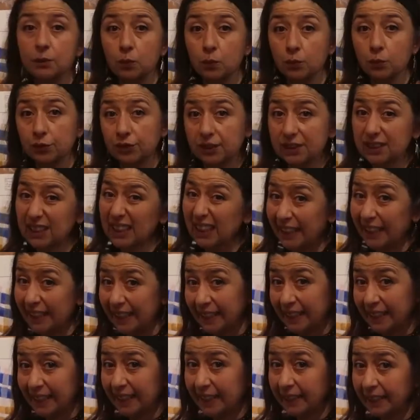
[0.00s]
the water's
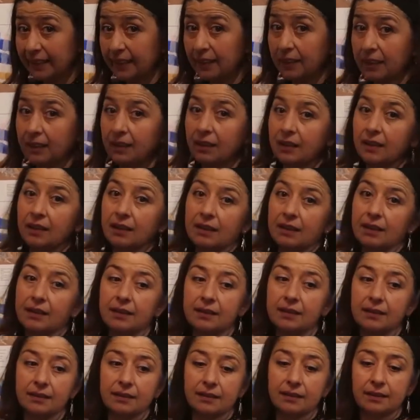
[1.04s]
clean
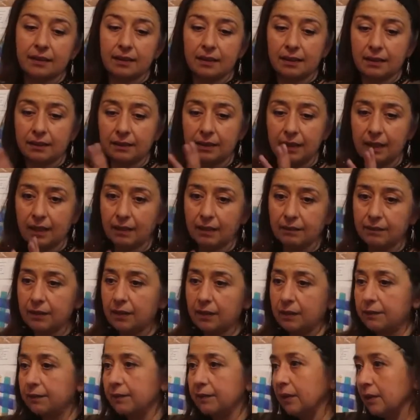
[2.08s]
and they have
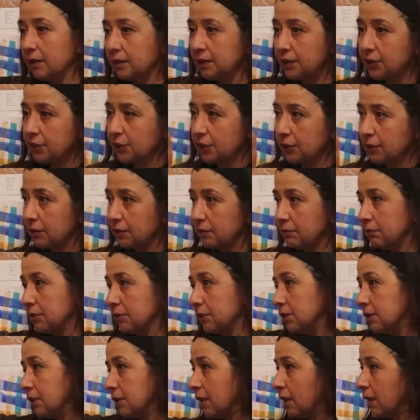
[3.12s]
enough oxygen,
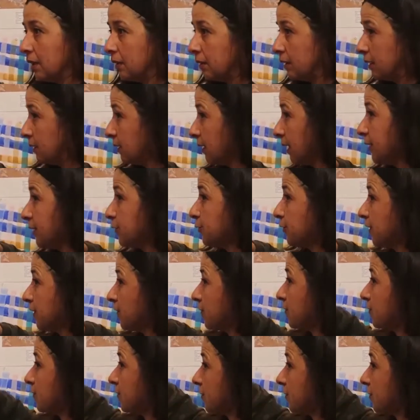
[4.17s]
nitrates